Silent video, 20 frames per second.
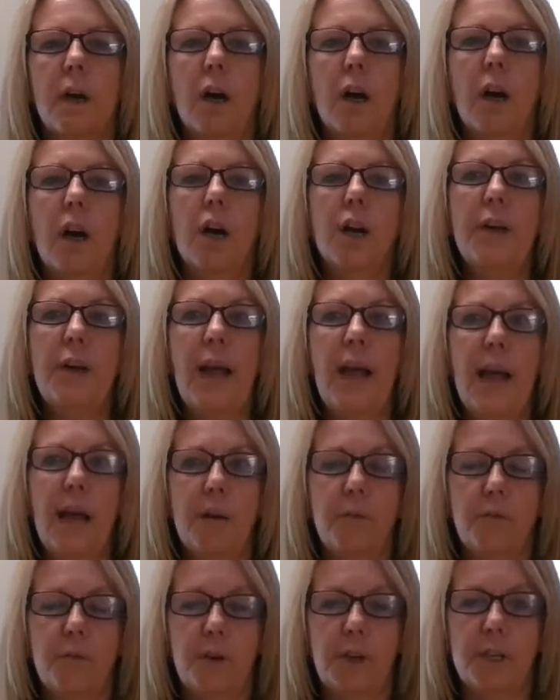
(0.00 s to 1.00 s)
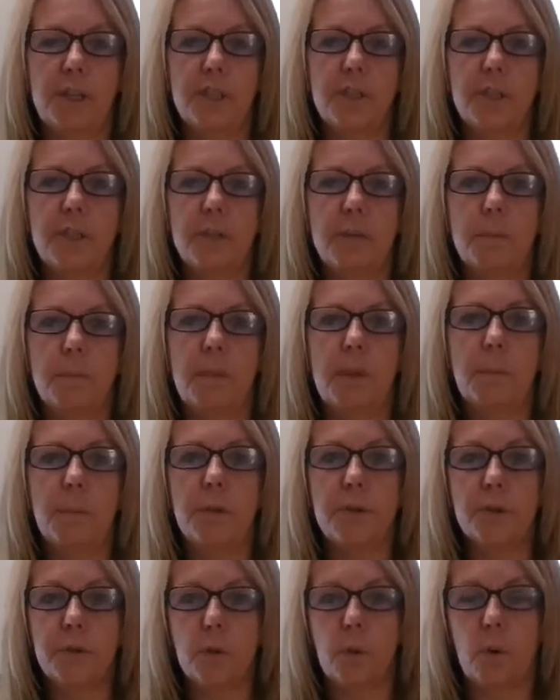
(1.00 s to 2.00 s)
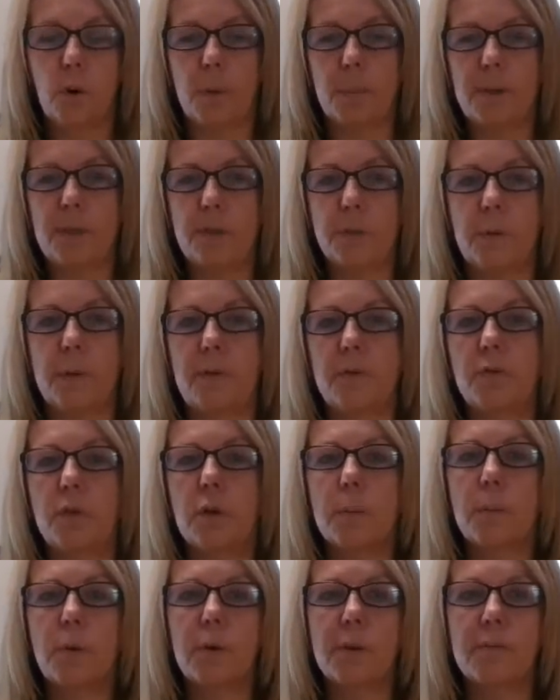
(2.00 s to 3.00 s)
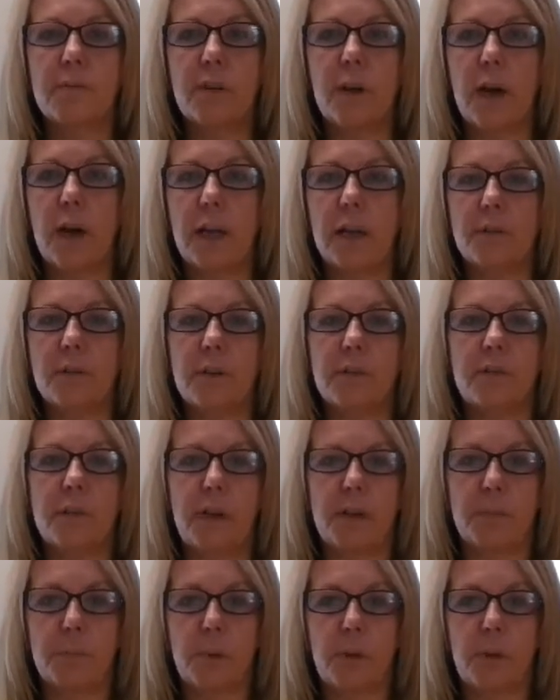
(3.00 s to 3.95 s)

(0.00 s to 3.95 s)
On average, people score between 4.5 and 5.5.